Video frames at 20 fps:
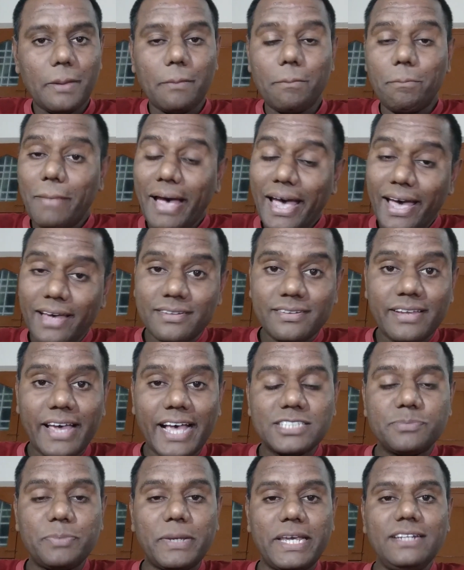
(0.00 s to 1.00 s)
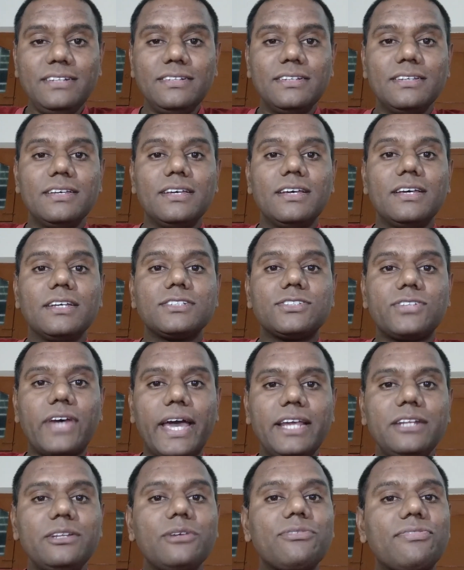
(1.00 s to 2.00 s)
Man has been
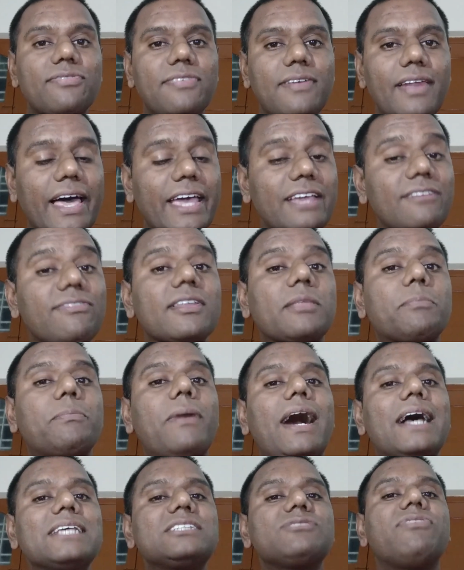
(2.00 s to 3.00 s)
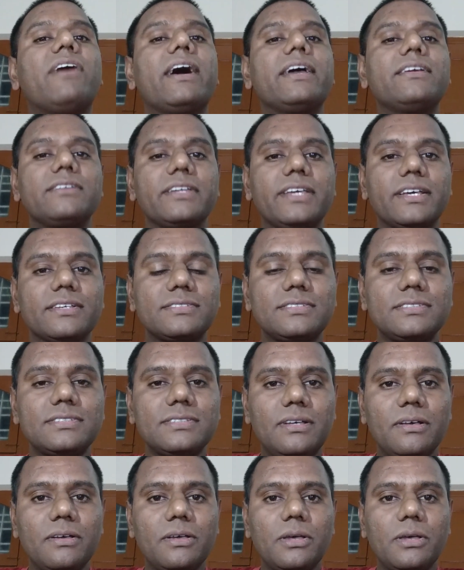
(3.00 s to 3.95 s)
trying to fly for the past 500 years,